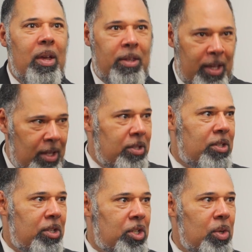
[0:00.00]
the
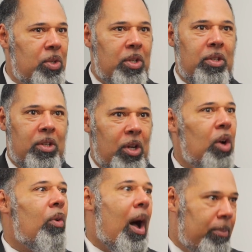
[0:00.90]
institutions and
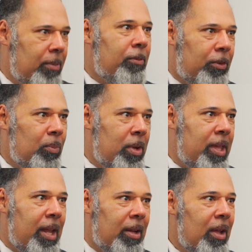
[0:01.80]
corrupt them from within.